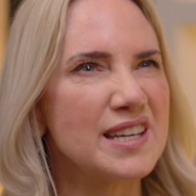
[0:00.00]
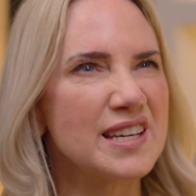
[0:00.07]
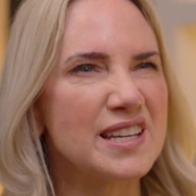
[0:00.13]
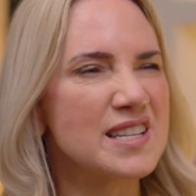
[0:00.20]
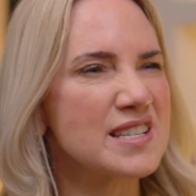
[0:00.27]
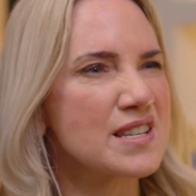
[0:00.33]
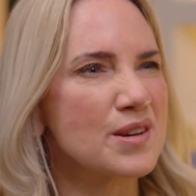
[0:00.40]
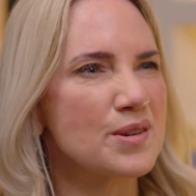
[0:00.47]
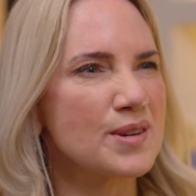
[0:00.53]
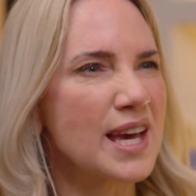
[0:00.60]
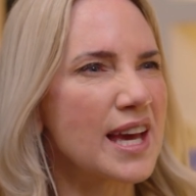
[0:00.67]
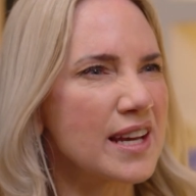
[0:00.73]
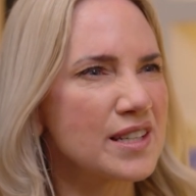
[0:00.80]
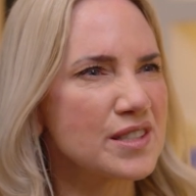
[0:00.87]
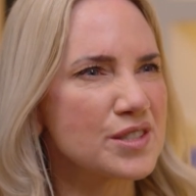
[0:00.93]
it is
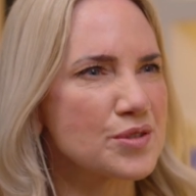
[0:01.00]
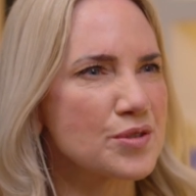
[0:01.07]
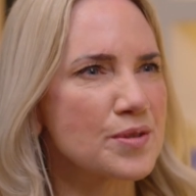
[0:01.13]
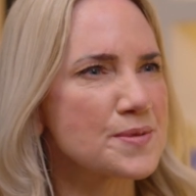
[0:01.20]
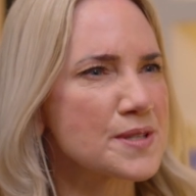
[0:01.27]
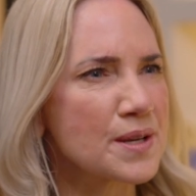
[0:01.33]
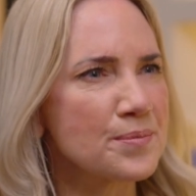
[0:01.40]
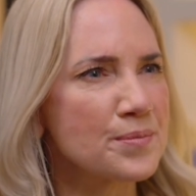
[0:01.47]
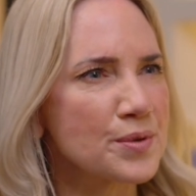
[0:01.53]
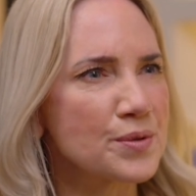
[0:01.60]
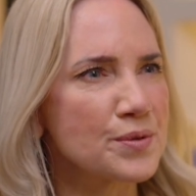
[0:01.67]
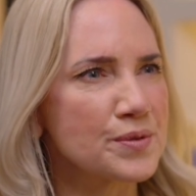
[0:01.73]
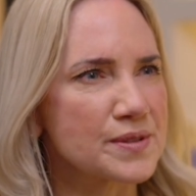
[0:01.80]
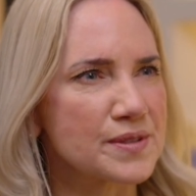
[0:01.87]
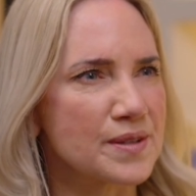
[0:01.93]
okay to drop some
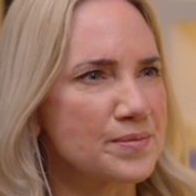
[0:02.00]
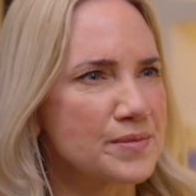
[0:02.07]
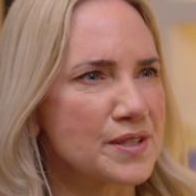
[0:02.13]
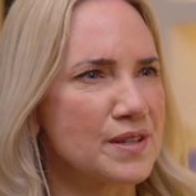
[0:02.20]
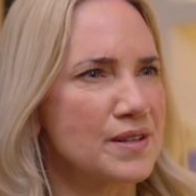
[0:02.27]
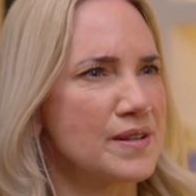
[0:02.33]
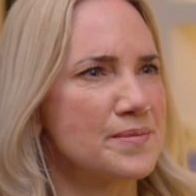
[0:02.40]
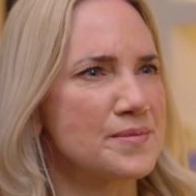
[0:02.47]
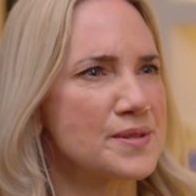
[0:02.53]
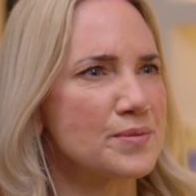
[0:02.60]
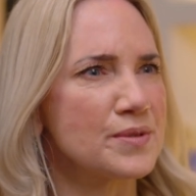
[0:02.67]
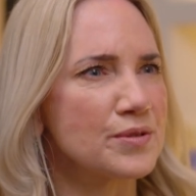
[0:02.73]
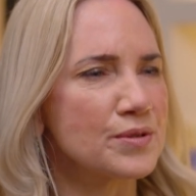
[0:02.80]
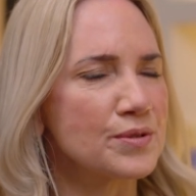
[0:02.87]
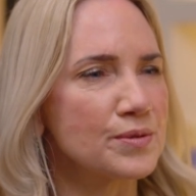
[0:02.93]
balls sometimes.
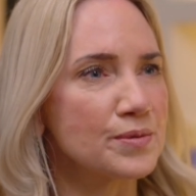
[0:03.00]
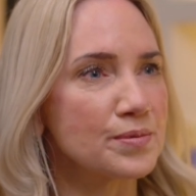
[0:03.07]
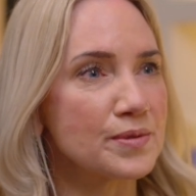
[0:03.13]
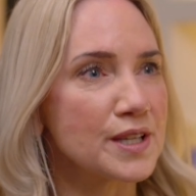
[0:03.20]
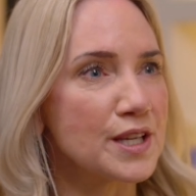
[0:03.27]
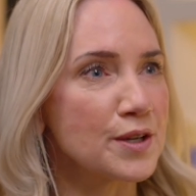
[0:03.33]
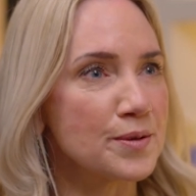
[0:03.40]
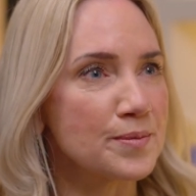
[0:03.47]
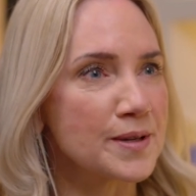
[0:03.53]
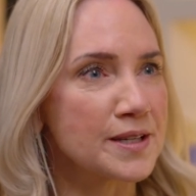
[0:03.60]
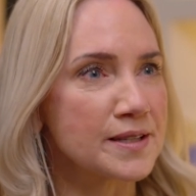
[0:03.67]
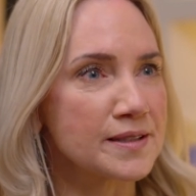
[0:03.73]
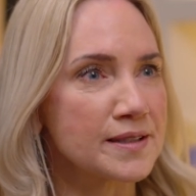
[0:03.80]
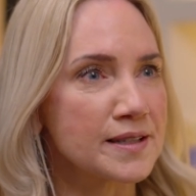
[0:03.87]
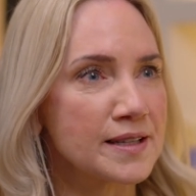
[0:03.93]
We're all human.